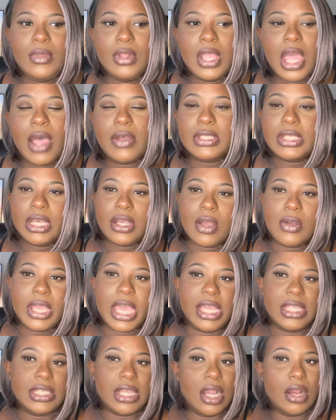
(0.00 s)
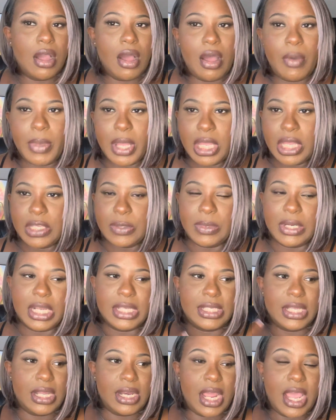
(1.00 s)
I was like, okay. So I called my husband. I
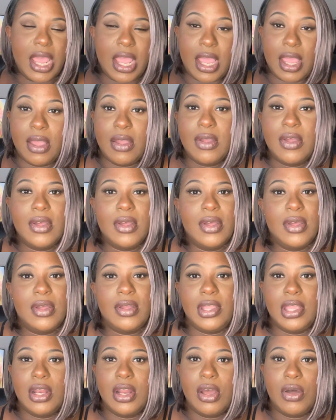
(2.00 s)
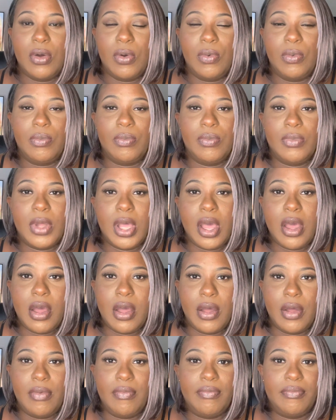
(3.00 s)
said, hey, you know,
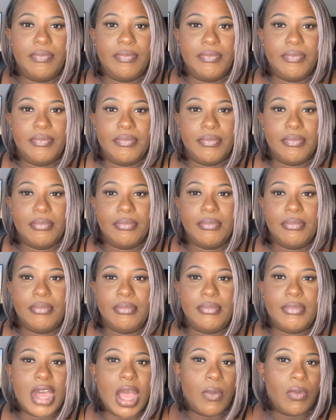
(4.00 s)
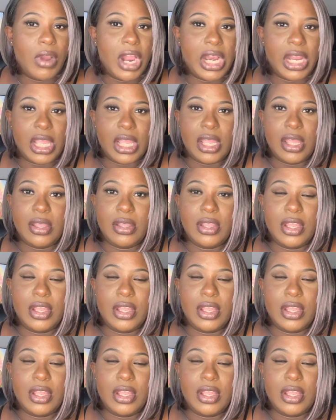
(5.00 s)
I'm ready.